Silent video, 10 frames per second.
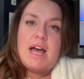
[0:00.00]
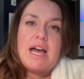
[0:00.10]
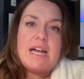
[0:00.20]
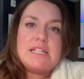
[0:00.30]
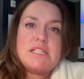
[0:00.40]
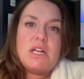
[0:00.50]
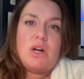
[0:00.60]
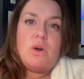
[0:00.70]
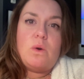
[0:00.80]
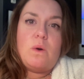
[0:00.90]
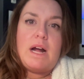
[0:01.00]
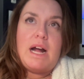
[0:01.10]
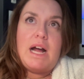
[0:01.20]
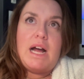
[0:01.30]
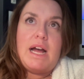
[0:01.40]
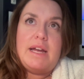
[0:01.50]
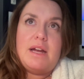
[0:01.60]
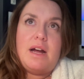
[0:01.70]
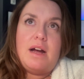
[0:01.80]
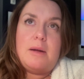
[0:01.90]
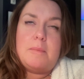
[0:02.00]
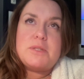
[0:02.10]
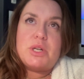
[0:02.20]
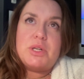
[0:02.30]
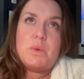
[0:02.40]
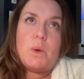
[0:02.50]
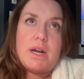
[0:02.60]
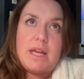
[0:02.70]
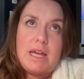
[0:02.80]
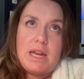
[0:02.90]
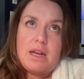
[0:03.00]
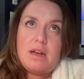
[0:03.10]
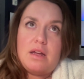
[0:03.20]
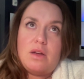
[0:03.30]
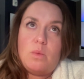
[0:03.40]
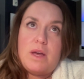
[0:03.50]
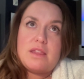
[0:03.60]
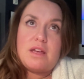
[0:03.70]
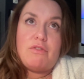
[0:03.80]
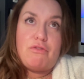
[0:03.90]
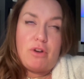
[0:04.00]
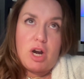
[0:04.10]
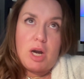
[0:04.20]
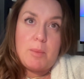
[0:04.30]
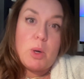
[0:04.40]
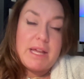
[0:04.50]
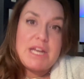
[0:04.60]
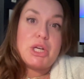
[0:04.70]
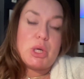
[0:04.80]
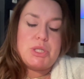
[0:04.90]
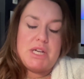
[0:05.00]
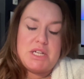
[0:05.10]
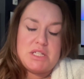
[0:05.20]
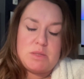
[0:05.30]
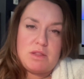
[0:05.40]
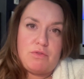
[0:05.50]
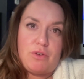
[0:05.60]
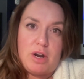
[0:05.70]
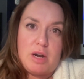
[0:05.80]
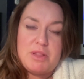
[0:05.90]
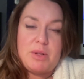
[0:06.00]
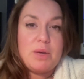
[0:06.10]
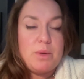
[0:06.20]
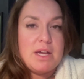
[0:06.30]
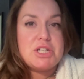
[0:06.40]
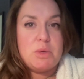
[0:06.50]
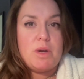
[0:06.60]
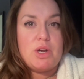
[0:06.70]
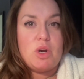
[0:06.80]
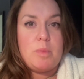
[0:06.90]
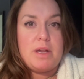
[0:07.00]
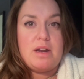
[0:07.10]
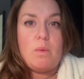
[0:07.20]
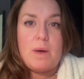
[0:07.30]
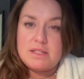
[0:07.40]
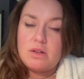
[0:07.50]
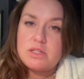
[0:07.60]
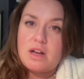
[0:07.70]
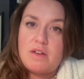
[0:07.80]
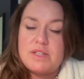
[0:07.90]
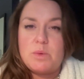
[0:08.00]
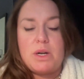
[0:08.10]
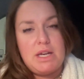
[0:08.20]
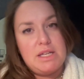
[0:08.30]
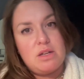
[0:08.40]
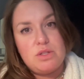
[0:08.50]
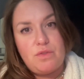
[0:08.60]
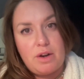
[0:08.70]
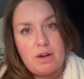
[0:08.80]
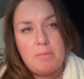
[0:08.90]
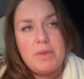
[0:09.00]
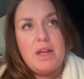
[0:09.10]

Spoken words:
And so I started working with a firm, or like in negotiations with a firm. And they're like, we actually want to open a West Coast office. We're an East Coast firm.